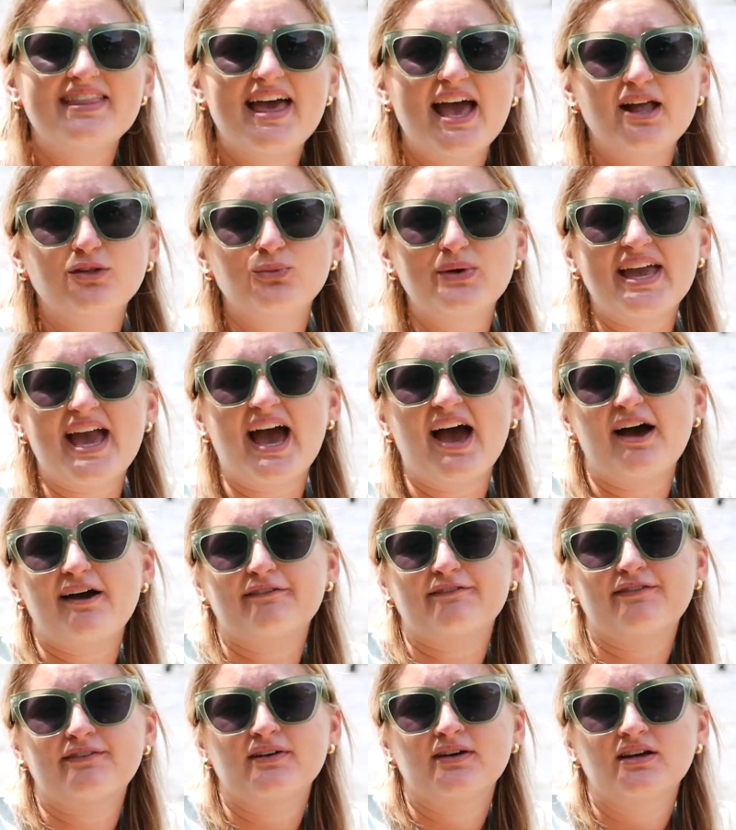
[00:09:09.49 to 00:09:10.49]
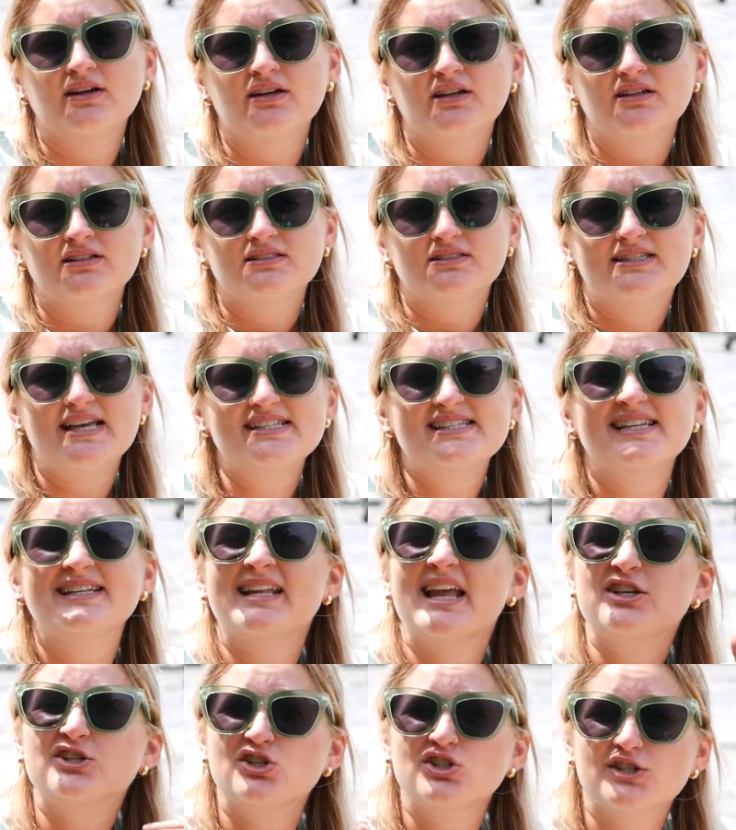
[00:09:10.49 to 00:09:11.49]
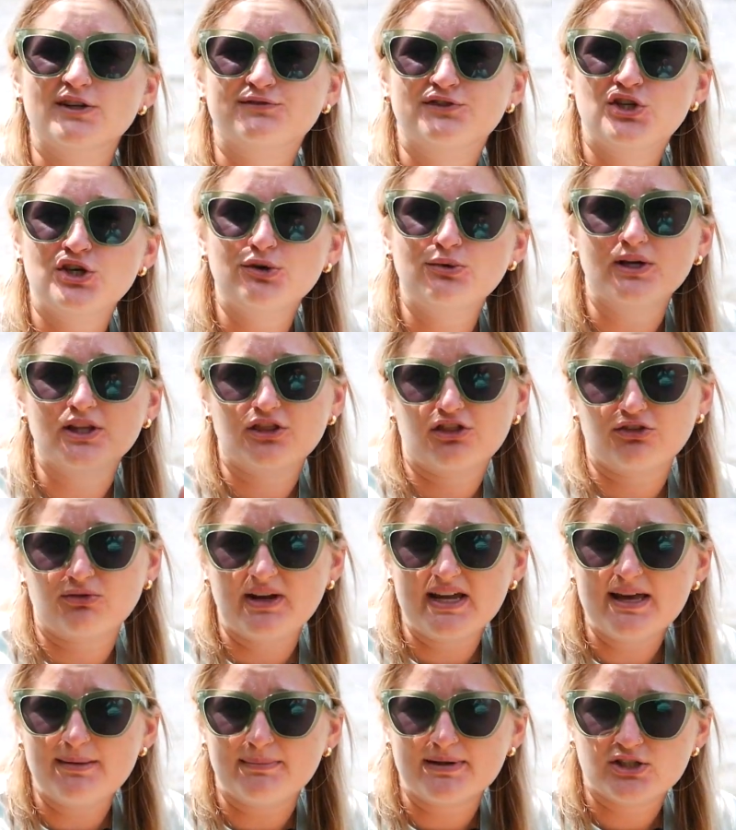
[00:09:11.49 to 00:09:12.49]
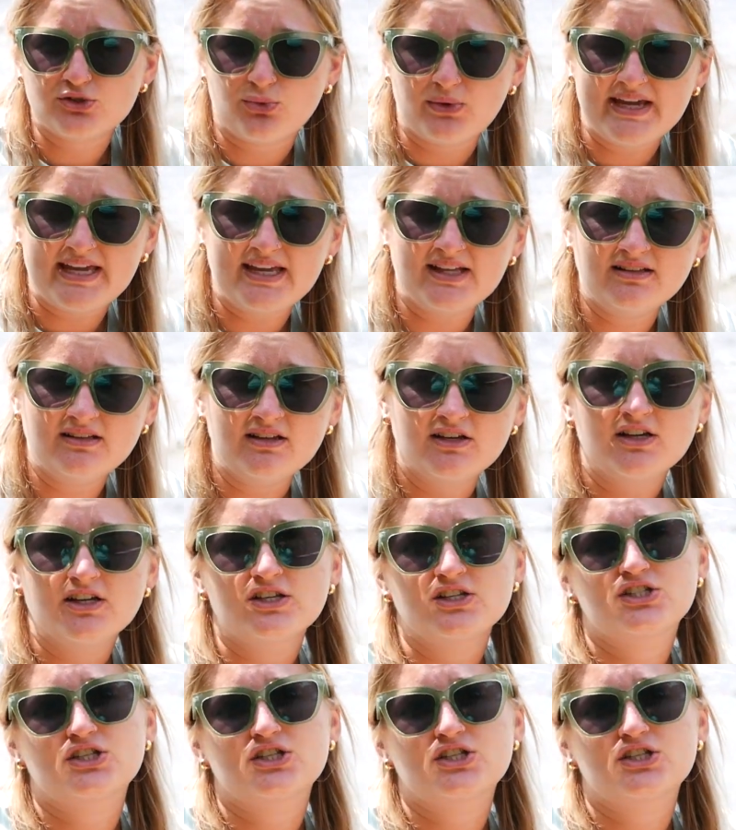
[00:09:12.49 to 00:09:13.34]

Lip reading: And then we have designations of 2 and 3 in between.